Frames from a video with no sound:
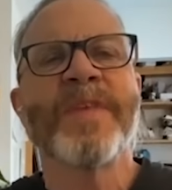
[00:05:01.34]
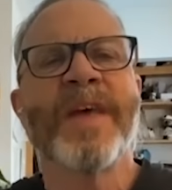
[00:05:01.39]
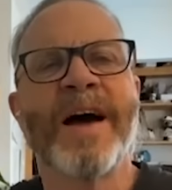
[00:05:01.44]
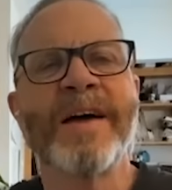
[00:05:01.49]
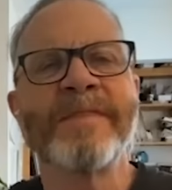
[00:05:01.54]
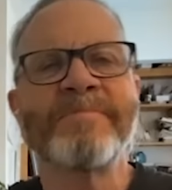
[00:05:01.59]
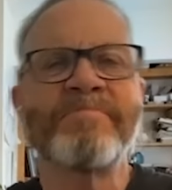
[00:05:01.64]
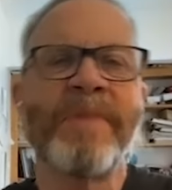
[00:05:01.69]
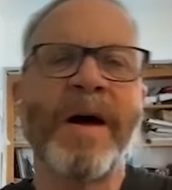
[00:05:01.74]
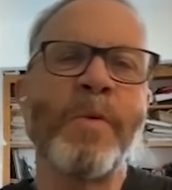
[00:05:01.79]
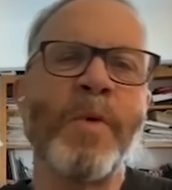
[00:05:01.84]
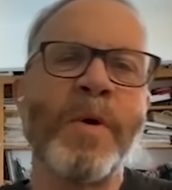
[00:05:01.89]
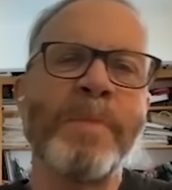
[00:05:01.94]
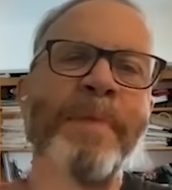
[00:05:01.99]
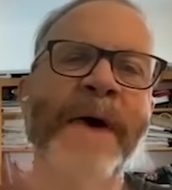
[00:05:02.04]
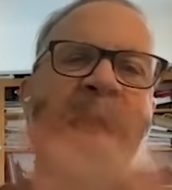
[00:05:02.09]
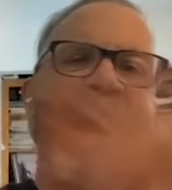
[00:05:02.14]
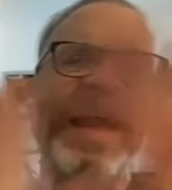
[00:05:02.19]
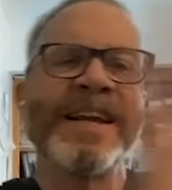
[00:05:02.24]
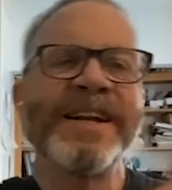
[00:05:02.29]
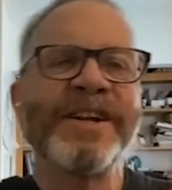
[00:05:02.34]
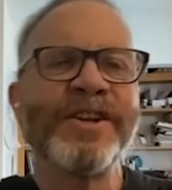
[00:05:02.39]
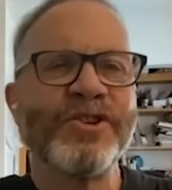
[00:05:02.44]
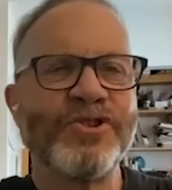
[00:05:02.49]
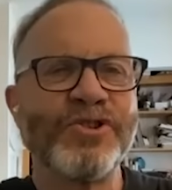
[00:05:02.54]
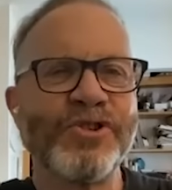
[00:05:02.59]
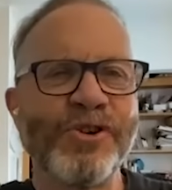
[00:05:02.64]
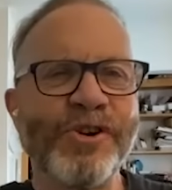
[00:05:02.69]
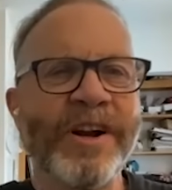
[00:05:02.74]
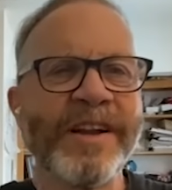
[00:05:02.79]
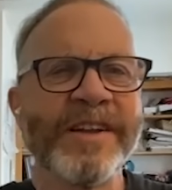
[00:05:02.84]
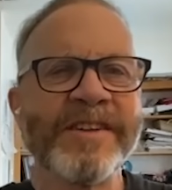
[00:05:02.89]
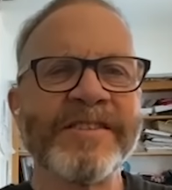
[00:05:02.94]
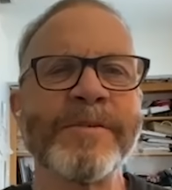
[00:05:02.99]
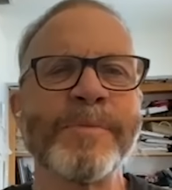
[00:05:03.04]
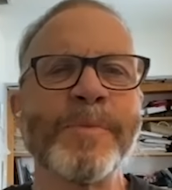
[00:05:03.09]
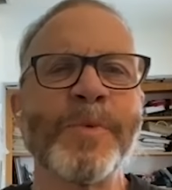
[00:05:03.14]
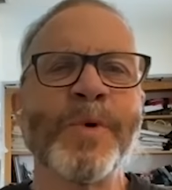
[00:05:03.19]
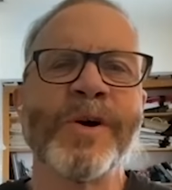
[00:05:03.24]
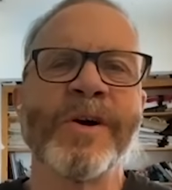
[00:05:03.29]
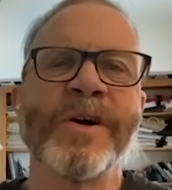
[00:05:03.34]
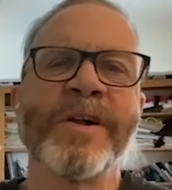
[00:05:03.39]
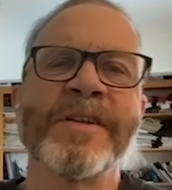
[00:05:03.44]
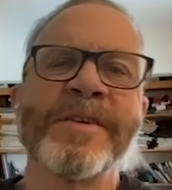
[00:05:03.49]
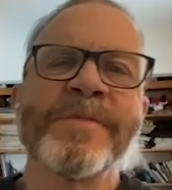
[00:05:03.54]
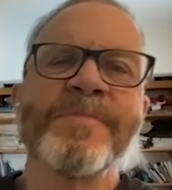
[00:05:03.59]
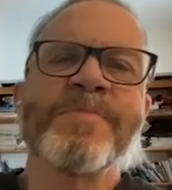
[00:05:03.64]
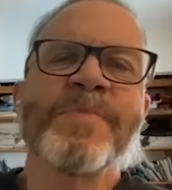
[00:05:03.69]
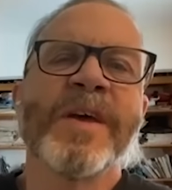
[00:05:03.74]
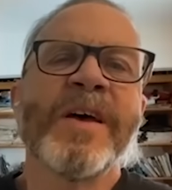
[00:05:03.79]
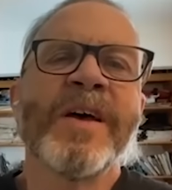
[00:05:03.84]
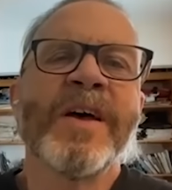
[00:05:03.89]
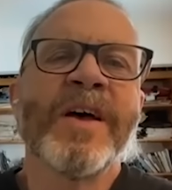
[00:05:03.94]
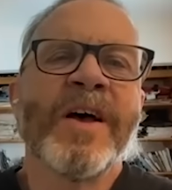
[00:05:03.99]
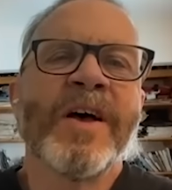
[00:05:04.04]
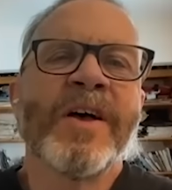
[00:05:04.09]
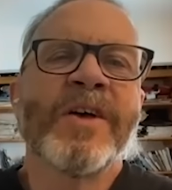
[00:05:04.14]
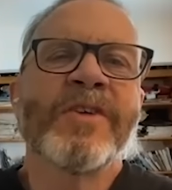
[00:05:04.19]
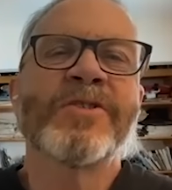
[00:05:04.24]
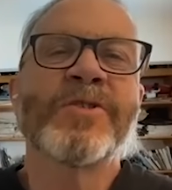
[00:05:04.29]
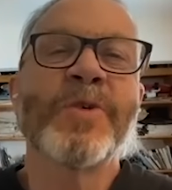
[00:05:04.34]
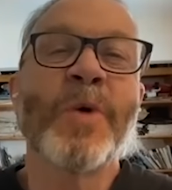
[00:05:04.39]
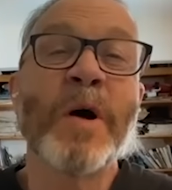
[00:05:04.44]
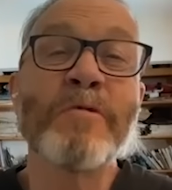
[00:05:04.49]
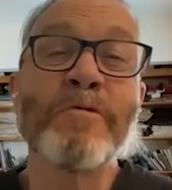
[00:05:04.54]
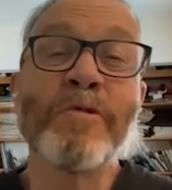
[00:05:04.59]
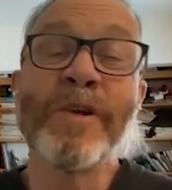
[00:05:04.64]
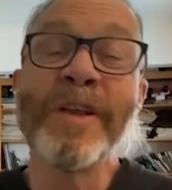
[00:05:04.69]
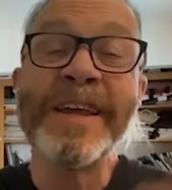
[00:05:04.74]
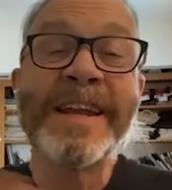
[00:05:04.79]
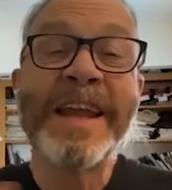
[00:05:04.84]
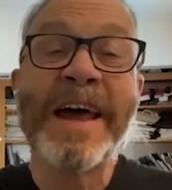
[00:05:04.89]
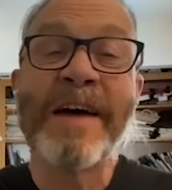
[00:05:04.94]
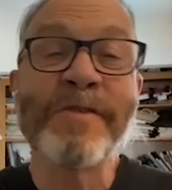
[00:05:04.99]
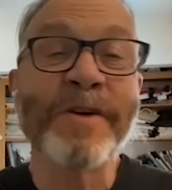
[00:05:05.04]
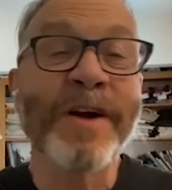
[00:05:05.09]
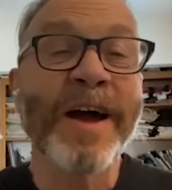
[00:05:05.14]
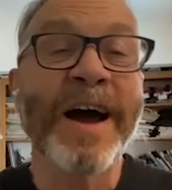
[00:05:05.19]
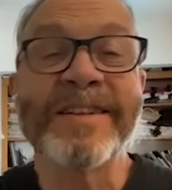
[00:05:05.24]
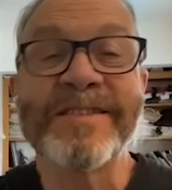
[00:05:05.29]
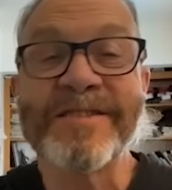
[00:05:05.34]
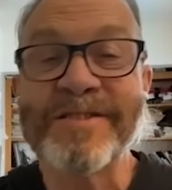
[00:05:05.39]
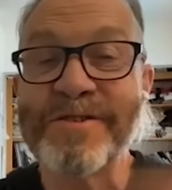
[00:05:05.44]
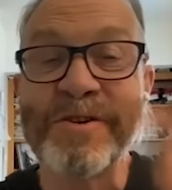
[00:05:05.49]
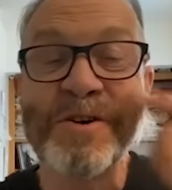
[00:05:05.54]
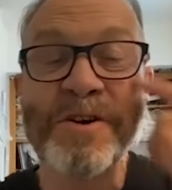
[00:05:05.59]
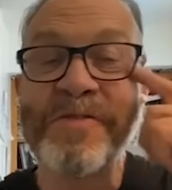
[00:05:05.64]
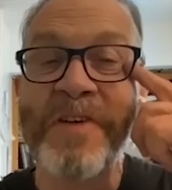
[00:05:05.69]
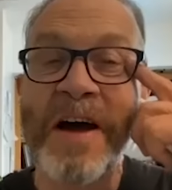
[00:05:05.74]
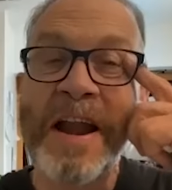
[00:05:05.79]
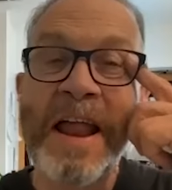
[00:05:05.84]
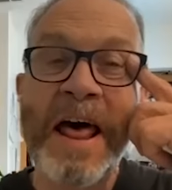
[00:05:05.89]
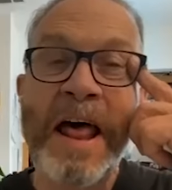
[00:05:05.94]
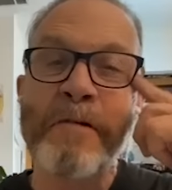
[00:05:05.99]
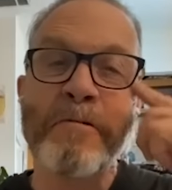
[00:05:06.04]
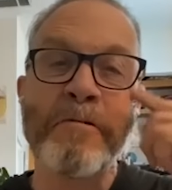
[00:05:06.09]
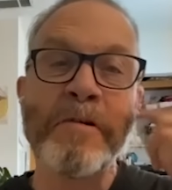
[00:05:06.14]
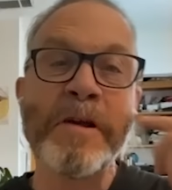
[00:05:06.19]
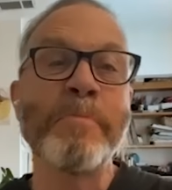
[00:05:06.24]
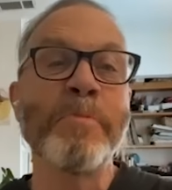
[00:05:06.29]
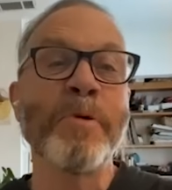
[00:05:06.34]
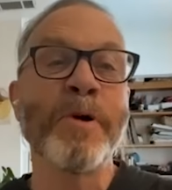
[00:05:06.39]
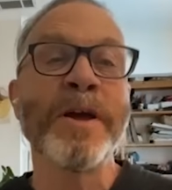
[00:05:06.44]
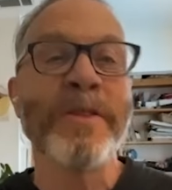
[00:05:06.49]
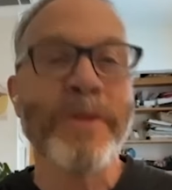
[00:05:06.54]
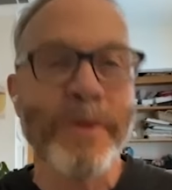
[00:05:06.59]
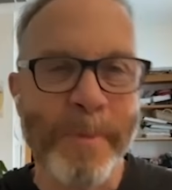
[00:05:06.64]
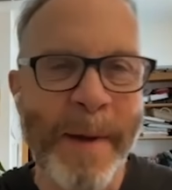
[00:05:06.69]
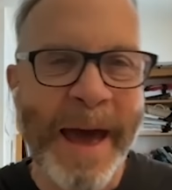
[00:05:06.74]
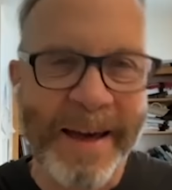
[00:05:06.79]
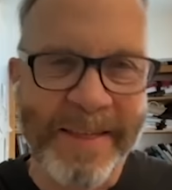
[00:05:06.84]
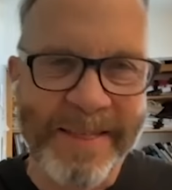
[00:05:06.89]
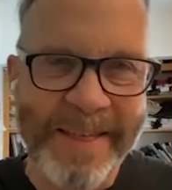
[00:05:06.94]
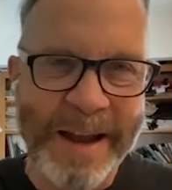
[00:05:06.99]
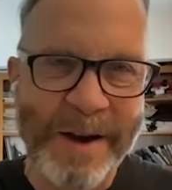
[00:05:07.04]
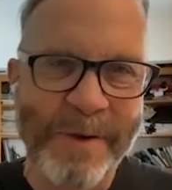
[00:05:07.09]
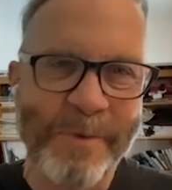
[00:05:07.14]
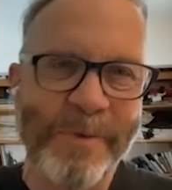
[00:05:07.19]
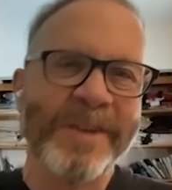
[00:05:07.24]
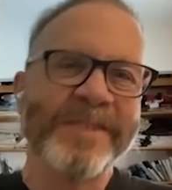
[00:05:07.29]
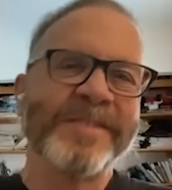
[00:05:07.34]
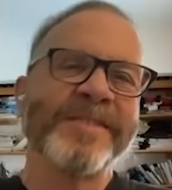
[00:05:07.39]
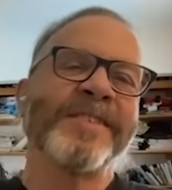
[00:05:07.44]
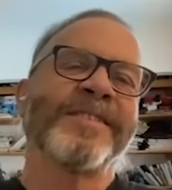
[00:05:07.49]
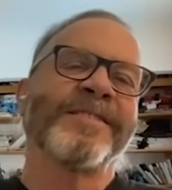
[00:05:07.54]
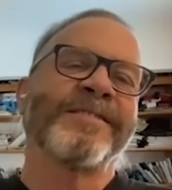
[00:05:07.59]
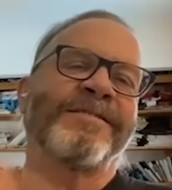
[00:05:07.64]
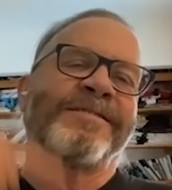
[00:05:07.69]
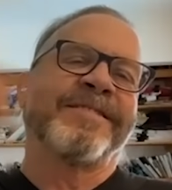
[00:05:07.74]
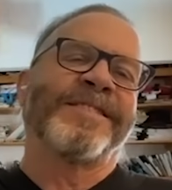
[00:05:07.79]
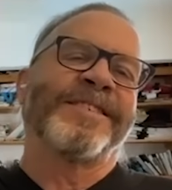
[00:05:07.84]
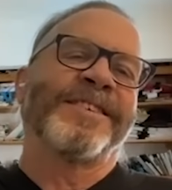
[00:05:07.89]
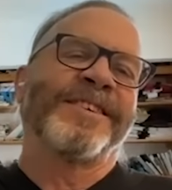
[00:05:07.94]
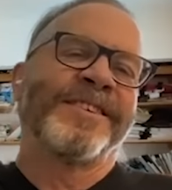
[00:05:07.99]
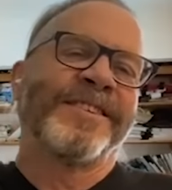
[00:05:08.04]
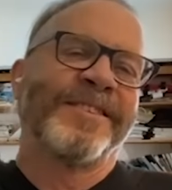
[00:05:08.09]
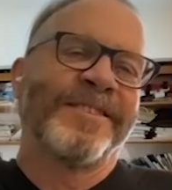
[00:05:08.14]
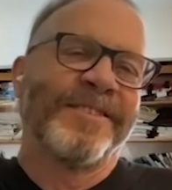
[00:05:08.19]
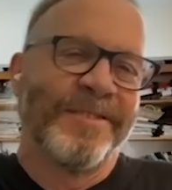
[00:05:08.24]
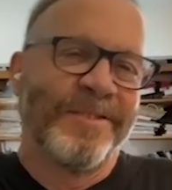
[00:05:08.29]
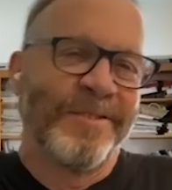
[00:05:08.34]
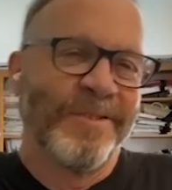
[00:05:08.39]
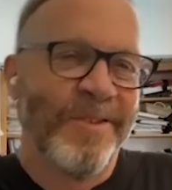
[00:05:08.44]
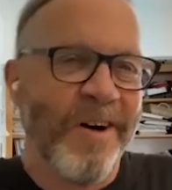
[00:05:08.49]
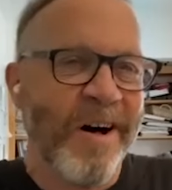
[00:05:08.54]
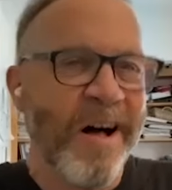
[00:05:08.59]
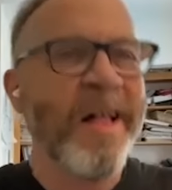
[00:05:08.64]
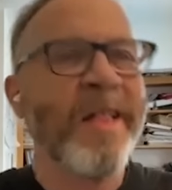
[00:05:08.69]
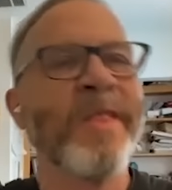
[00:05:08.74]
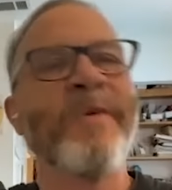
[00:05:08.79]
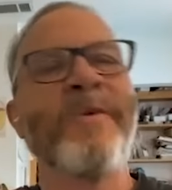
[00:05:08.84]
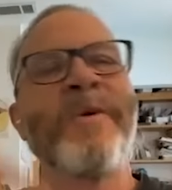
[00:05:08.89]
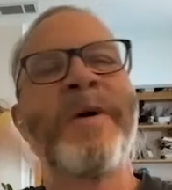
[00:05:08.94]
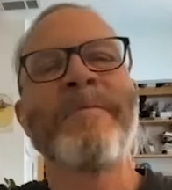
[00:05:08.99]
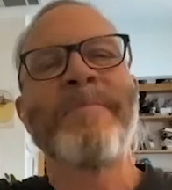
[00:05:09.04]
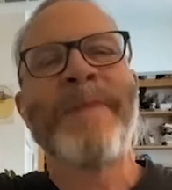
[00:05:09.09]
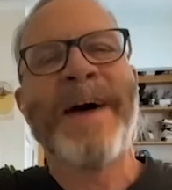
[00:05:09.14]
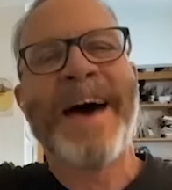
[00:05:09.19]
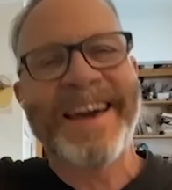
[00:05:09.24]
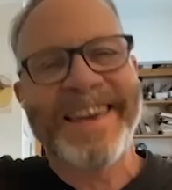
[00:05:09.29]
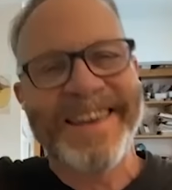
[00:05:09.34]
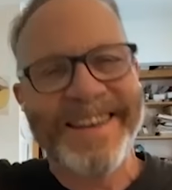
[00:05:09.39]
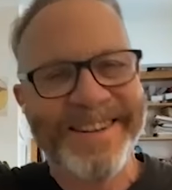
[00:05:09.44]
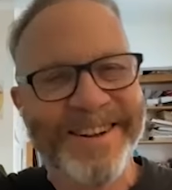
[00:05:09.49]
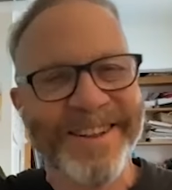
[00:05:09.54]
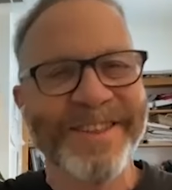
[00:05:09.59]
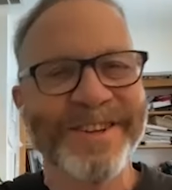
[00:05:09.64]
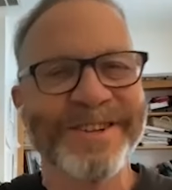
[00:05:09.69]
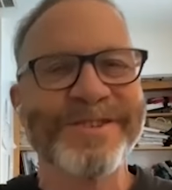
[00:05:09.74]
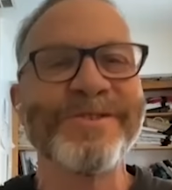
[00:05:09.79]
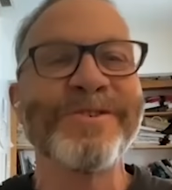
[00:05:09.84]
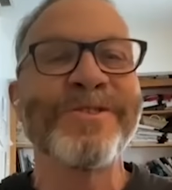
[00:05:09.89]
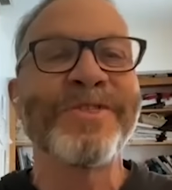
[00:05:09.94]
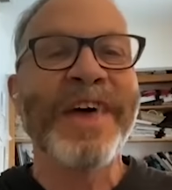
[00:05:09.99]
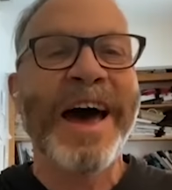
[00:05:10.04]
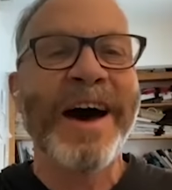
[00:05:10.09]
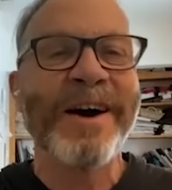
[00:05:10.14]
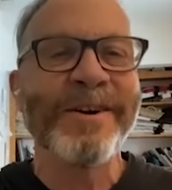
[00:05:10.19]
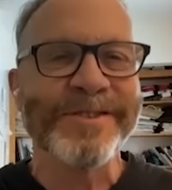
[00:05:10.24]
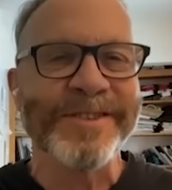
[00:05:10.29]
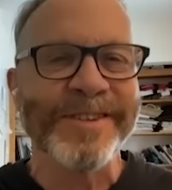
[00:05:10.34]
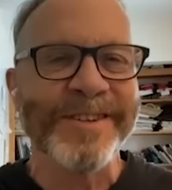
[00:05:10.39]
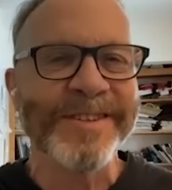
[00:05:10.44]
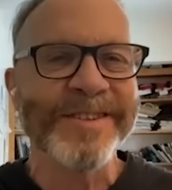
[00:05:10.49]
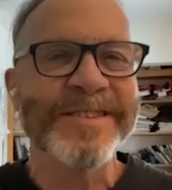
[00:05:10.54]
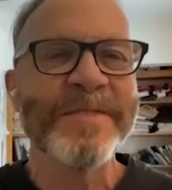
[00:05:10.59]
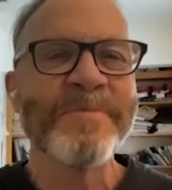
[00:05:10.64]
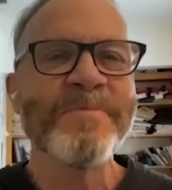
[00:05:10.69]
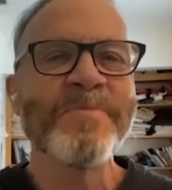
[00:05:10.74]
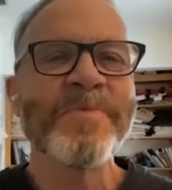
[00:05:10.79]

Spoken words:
I went back into journalism world. So I really never got certified on a rebreather back then. It wasn't till all the way back into the 2000s